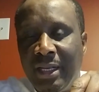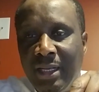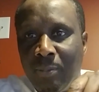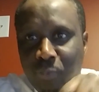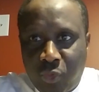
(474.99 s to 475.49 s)

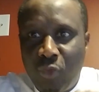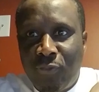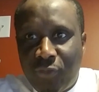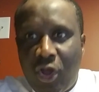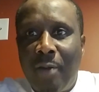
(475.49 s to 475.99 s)
the
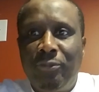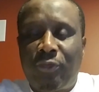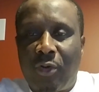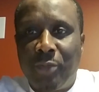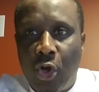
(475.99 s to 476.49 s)
proof comes
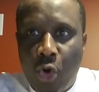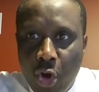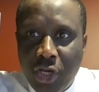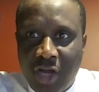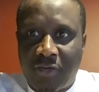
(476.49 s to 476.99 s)
from your
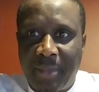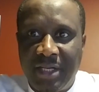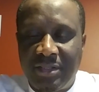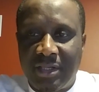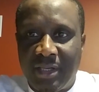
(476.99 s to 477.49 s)
own government,